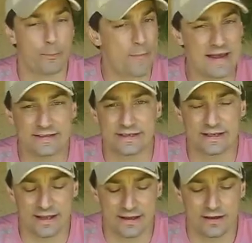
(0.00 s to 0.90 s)

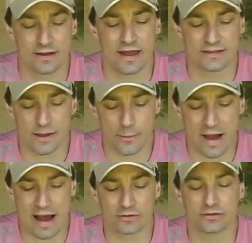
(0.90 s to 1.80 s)
Basically, it's
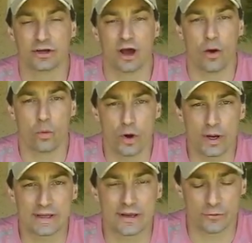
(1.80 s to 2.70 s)
about a
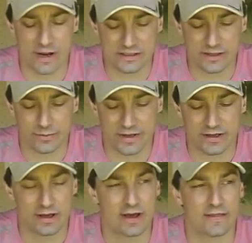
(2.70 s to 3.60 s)
working recipe
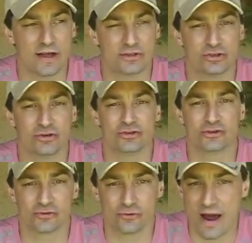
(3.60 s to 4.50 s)
that's
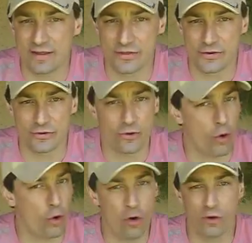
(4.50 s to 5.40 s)
used right through
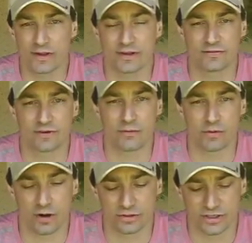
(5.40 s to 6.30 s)
all the different
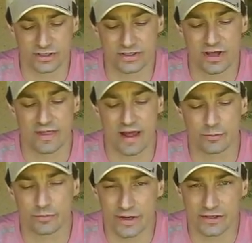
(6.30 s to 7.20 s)
branches that
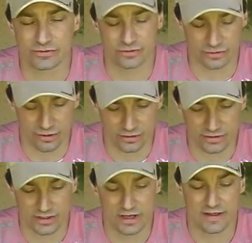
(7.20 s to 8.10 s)
brings
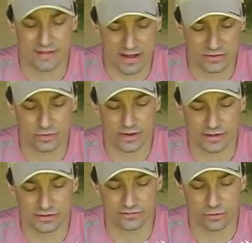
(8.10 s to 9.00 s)
results. That's what
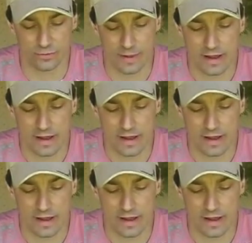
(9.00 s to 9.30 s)
it's for.